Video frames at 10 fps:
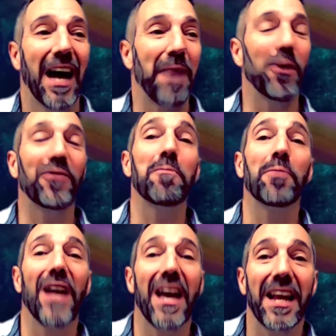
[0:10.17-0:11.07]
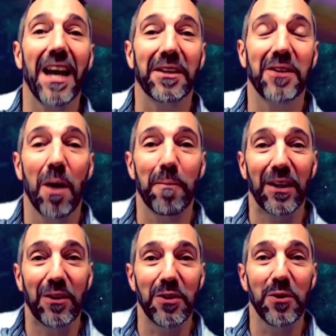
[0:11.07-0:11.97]
I wasn't planning on
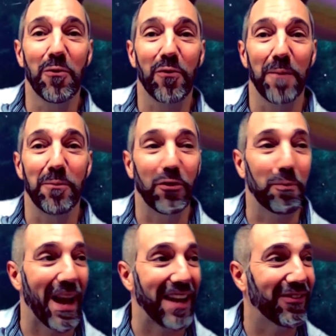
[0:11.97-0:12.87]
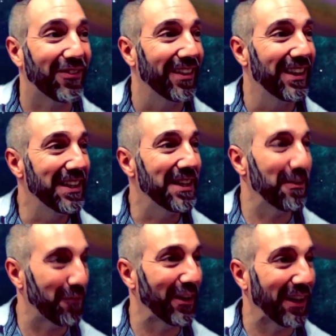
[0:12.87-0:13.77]
coming to you from space,
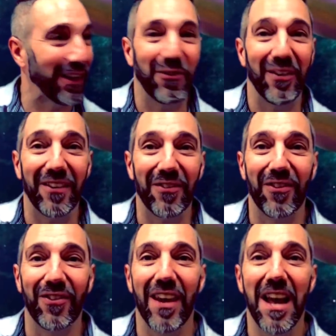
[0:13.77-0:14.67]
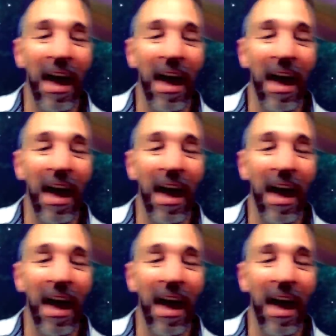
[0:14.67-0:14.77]
if it exists.